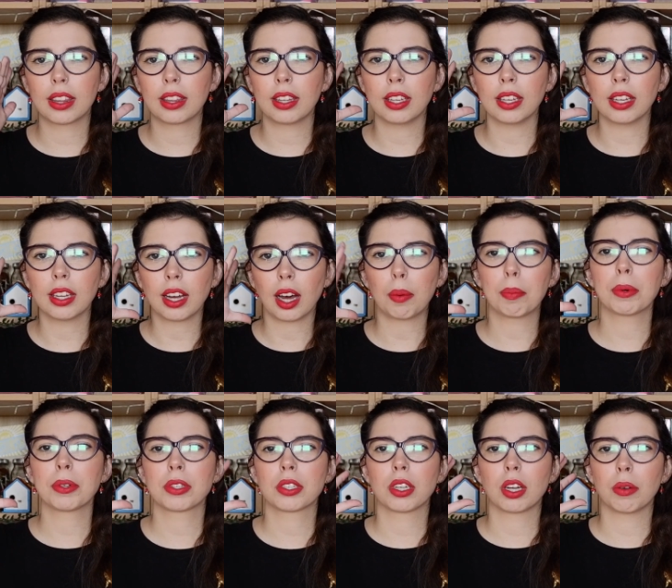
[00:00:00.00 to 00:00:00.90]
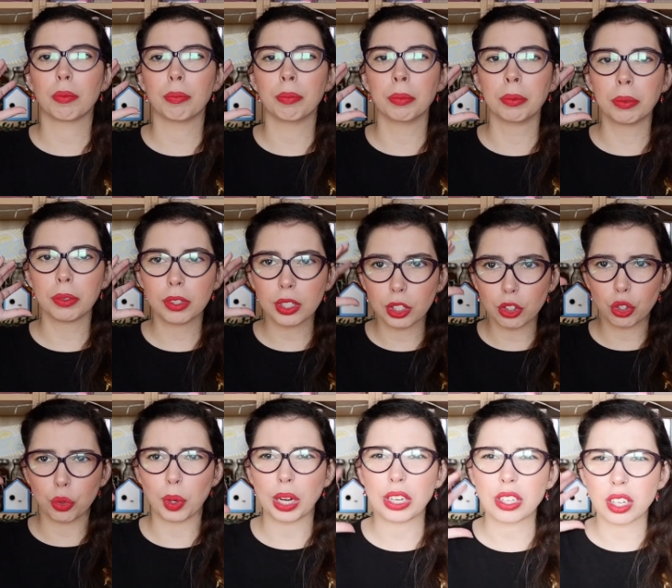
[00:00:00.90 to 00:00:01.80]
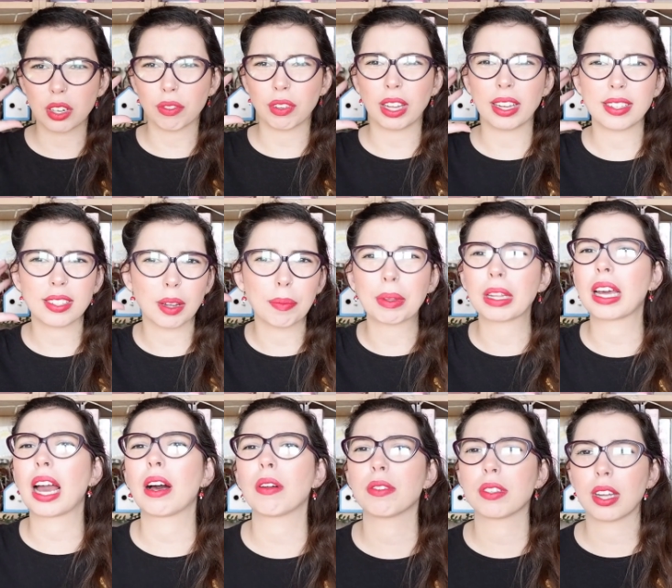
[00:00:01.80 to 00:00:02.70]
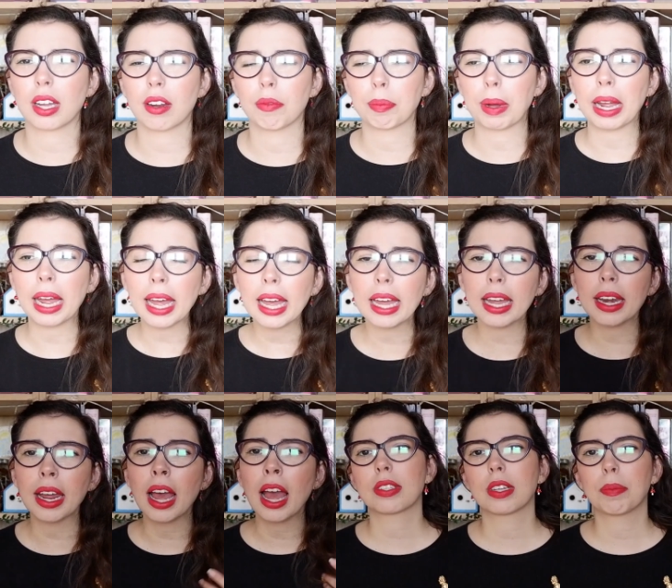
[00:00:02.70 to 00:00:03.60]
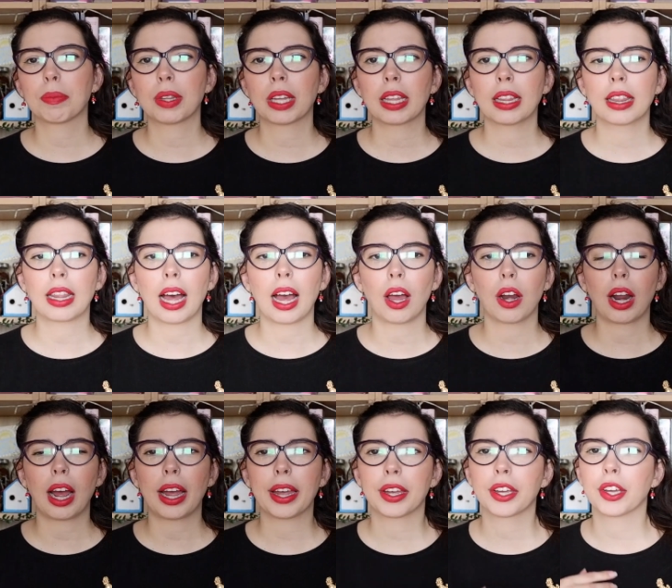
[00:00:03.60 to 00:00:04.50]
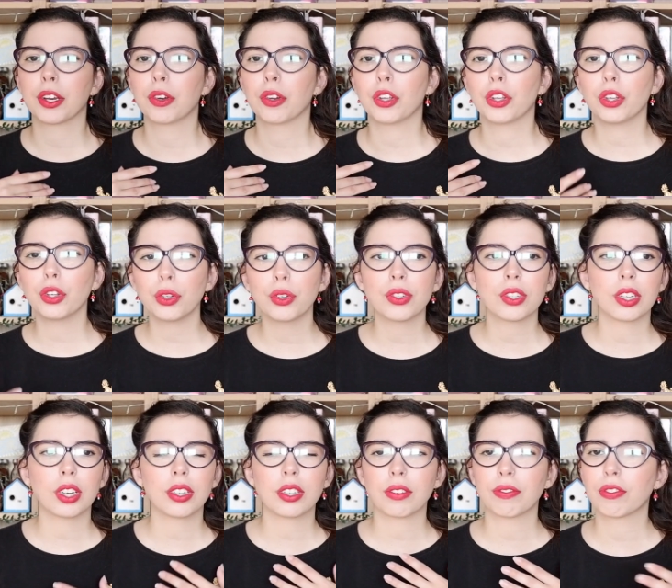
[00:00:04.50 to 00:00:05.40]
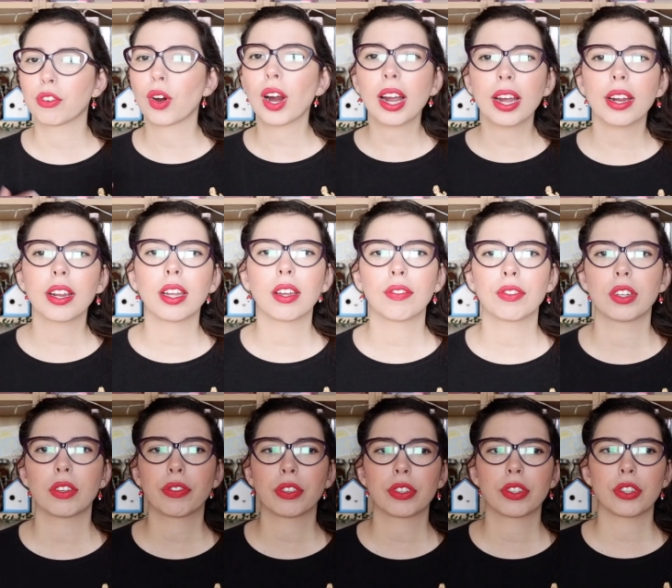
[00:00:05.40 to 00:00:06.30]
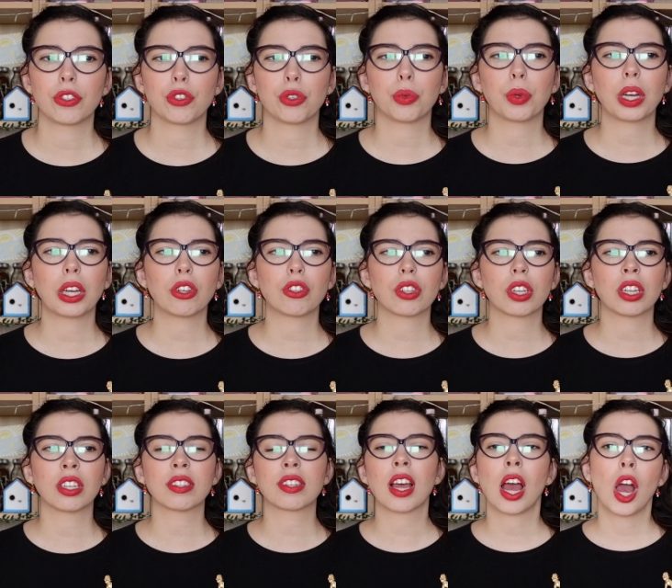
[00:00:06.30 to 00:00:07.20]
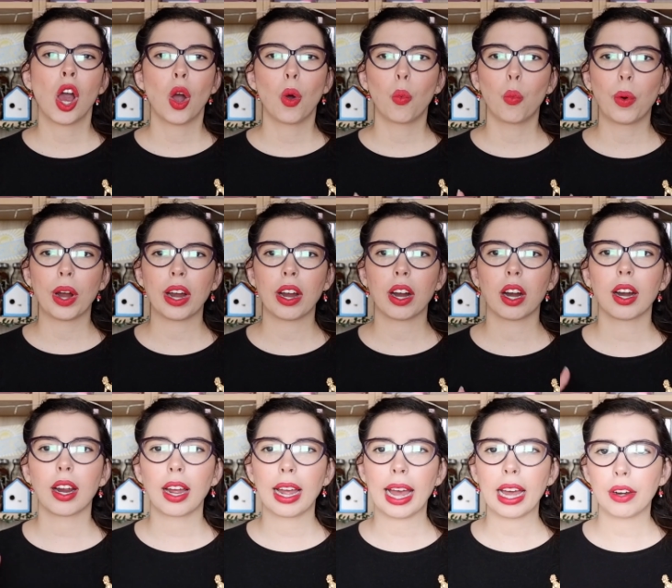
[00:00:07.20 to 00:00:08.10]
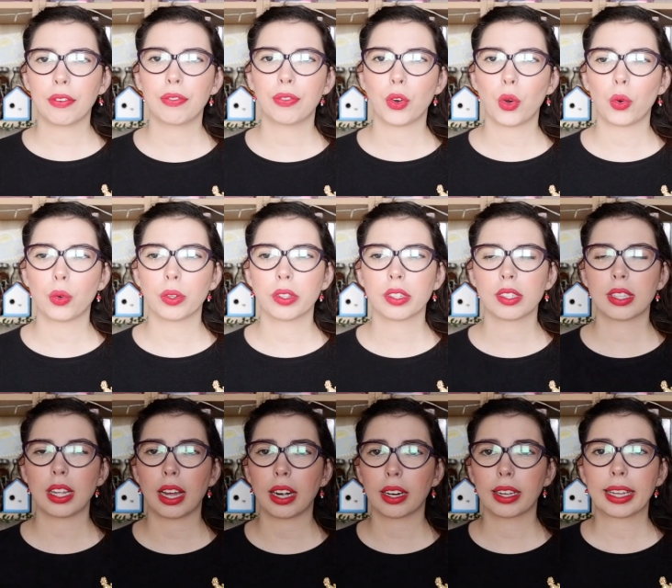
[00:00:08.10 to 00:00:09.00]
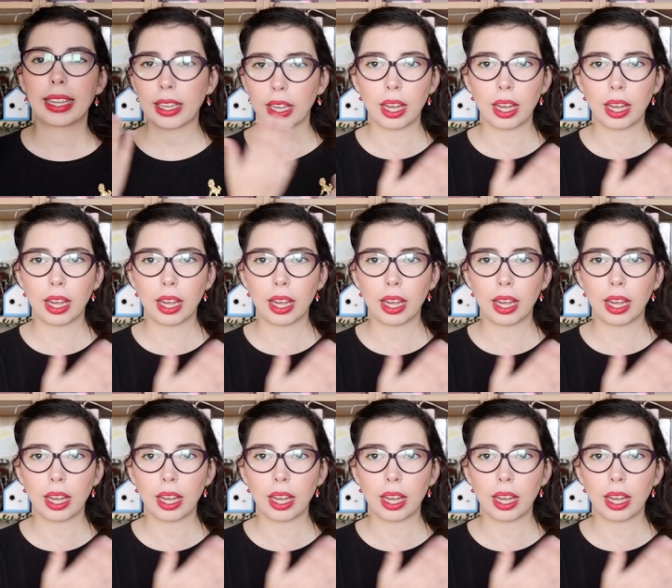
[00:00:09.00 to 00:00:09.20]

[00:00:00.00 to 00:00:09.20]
the cumbersome situation of something outside of my head, something that I can use in a variety of different situations where headphones that